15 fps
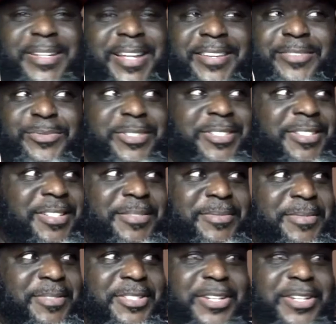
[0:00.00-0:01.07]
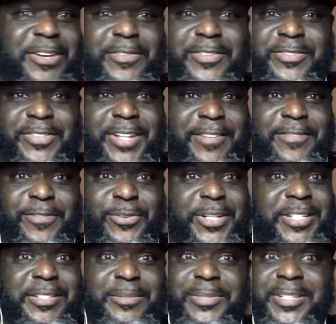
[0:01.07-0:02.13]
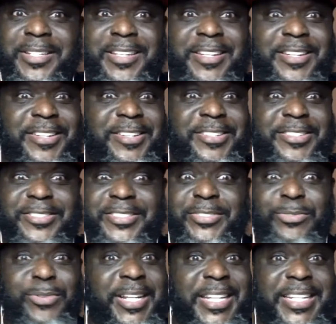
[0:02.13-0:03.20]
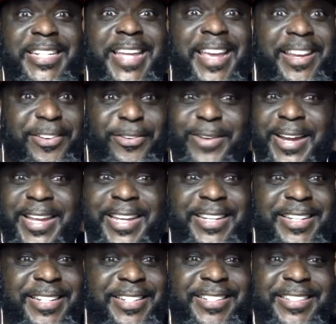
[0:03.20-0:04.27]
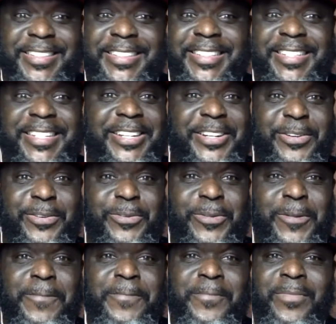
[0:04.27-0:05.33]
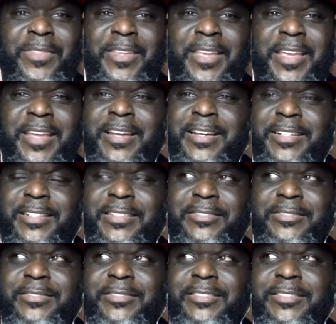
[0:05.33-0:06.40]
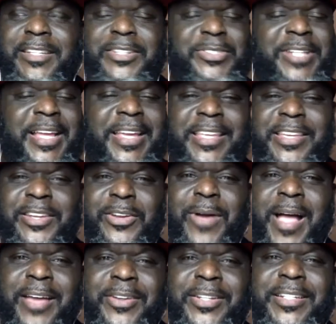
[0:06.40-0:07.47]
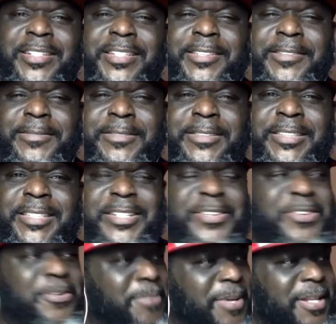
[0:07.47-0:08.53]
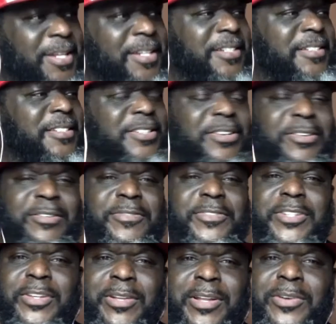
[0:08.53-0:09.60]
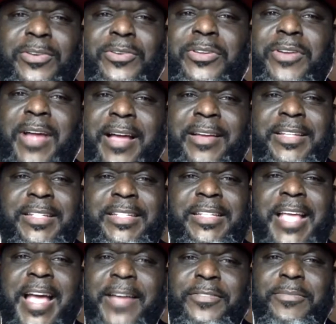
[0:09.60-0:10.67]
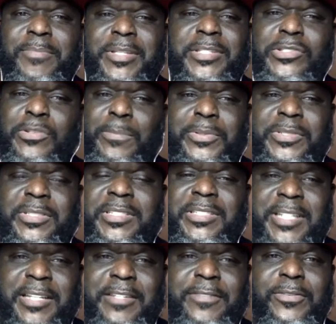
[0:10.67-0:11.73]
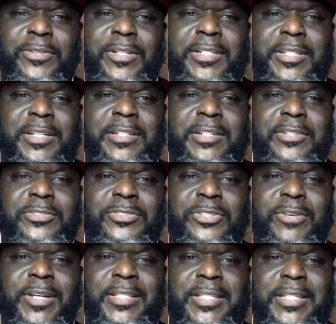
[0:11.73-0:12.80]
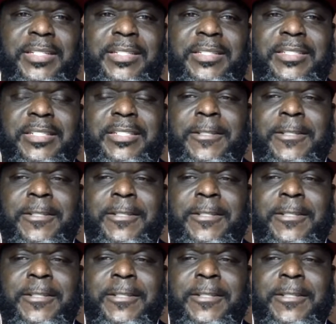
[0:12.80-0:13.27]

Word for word: I mean, like was in the service for like forty something years, really decorated, you know. And uh, he was like, you know, how did um, you've been in the service for so long? You know, how, have you been super successful and done those great things?